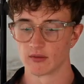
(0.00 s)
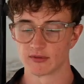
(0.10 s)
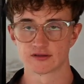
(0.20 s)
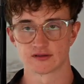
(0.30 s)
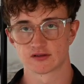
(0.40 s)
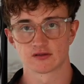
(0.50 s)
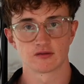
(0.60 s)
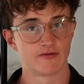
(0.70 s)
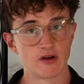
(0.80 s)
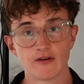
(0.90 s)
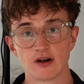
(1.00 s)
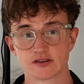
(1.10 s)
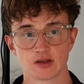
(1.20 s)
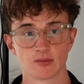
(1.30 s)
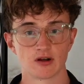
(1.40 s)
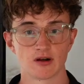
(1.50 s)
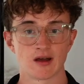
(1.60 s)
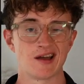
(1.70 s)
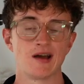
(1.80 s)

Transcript: because it's very, very similar.